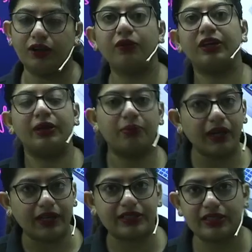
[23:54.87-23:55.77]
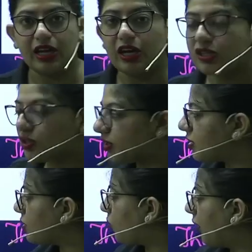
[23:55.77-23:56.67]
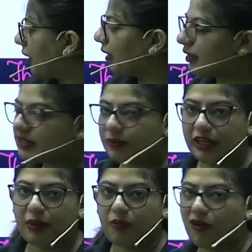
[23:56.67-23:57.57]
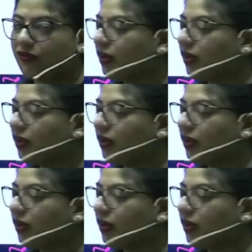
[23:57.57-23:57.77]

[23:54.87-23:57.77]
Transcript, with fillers: need bricks. So this is what DNA is made up of.